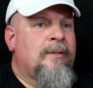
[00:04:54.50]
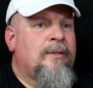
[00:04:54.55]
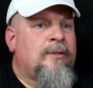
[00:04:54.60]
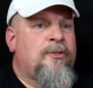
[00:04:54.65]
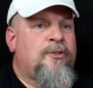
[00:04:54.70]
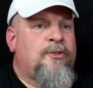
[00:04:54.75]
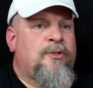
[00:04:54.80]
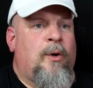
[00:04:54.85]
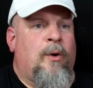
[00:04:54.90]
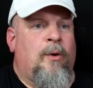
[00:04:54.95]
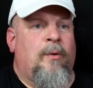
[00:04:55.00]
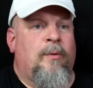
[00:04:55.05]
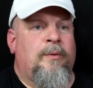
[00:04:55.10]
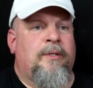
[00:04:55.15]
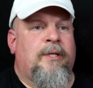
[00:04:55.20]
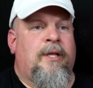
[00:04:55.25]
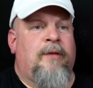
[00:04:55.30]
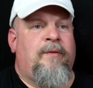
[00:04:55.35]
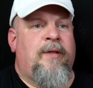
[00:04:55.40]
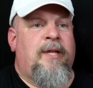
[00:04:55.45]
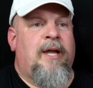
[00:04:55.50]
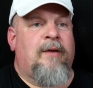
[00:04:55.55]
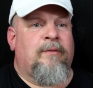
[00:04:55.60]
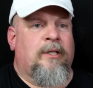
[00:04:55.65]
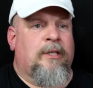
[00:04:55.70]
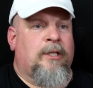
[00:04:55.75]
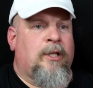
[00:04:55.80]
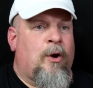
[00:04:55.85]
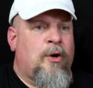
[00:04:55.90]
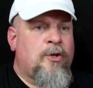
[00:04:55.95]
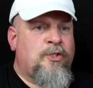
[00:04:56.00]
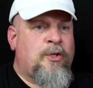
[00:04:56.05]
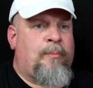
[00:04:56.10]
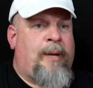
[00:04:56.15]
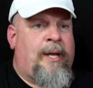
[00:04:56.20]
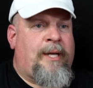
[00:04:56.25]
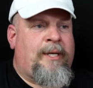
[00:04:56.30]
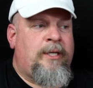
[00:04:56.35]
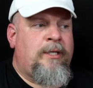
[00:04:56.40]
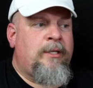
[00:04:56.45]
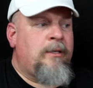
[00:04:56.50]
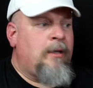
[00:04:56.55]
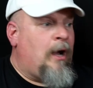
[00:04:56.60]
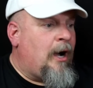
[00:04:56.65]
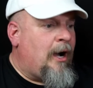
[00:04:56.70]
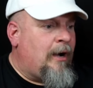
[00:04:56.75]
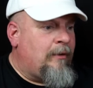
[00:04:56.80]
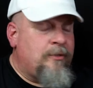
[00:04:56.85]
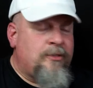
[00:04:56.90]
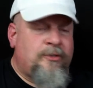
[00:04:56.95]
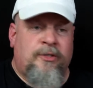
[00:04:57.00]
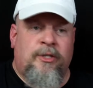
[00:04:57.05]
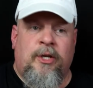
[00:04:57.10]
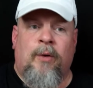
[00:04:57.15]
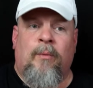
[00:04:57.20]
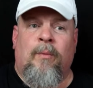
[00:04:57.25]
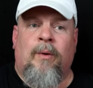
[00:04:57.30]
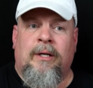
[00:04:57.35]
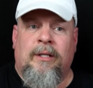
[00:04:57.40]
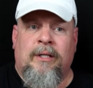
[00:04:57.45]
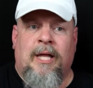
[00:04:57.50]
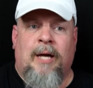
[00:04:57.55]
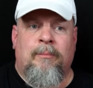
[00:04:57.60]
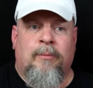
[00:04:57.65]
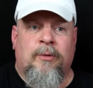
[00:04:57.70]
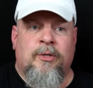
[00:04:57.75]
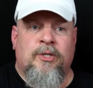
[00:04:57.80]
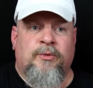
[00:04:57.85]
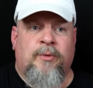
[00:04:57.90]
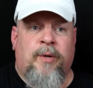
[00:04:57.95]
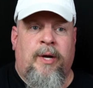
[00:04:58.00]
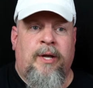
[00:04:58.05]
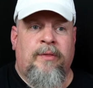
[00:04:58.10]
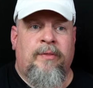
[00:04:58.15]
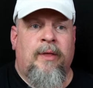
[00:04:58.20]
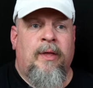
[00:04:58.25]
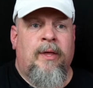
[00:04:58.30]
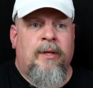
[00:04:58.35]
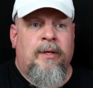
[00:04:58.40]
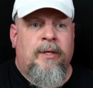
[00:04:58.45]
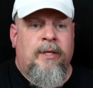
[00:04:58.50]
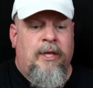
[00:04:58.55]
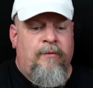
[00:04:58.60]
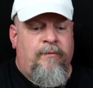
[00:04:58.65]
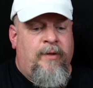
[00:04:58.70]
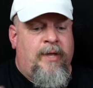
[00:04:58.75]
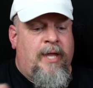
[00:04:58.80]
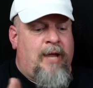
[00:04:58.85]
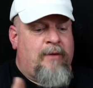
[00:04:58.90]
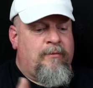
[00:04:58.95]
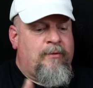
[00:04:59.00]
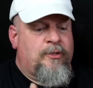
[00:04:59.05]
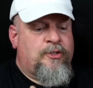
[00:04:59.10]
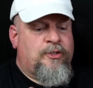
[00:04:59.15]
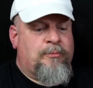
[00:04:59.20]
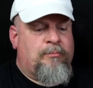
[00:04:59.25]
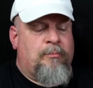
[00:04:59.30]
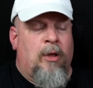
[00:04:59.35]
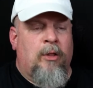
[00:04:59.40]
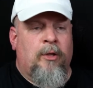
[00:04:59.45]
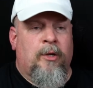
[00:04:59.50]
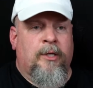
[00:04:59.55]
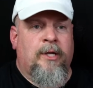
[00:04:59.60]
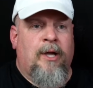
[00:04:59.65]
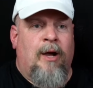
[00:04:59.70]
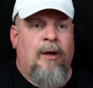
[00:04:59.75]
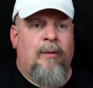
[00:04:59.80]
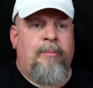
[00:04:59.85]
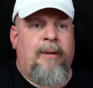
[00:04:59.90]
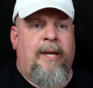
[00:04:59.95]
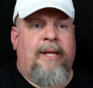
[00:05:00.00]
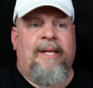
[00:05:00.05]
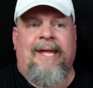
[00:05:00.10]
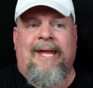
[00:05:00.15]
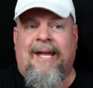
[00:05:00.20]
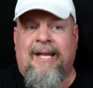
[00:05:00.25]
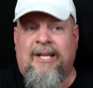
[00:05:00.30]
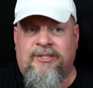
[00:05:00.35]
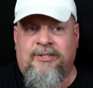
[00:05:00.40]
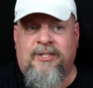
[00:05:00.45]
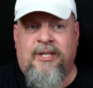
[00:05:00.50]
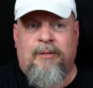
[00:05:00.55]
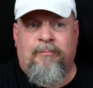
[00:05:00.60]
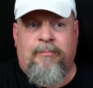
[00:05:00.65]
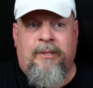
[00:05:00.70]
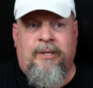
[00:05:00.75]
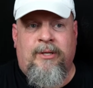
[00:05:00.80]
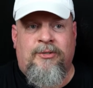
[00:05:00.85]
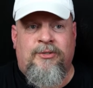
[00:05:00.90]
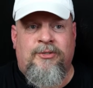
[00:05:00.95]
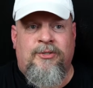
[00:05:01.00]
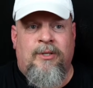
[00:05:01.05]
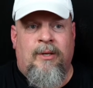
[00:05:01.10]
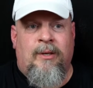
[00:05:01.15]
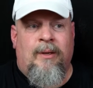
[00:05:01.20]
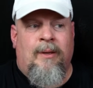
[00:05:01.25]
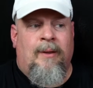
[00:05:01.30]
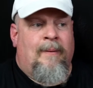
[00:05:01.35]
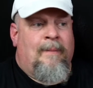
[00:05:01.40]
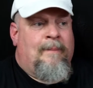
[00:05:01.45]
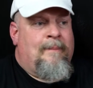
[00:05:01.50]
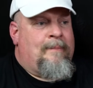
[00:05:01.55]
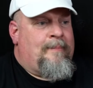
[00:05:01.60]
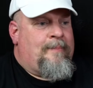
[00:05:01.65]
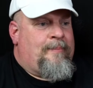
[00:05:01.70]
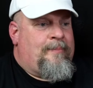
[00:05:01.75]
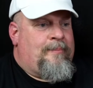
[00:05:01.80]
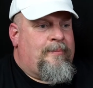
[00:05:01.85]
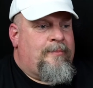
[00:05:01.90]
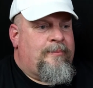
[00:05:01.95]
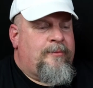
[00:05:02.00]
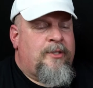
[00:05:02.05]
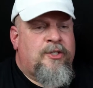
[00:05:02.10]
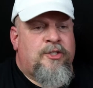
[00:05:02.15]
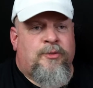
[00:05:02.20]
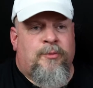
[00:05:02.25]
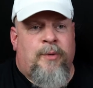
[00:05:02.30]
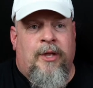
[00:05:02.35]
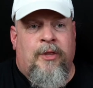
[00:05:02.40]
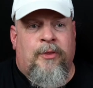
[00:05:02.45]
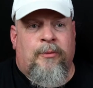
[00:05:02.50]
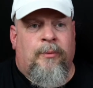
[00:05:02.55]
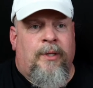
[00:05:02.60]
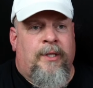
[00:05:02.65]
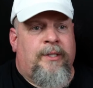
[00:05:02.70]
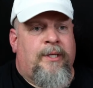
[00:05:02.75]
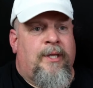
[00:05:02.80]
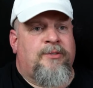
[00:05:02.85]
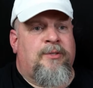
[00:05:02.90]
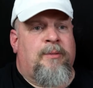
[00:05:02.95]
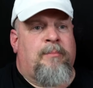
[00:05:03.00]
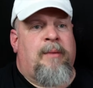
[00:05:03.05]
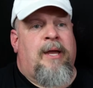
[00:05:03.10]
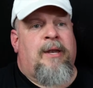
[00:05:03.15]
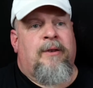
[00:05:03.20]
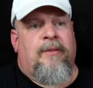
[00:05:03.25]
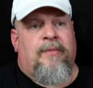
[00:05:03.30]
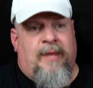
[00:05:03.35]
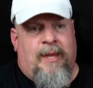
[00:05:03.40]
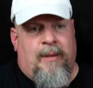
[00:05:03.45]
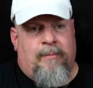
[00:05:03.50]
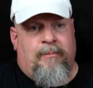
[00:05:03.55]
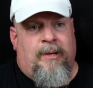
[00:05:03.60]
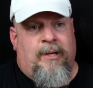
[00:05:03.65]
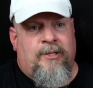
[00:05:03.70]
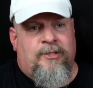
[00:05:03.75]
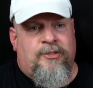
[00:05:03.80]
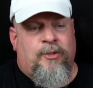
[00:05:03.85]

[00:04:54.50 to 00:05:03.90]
So if you have a larger painting, obviously you want a lot more strength. if you have a smaller compact accent piece, the strength really doesn't matter that much.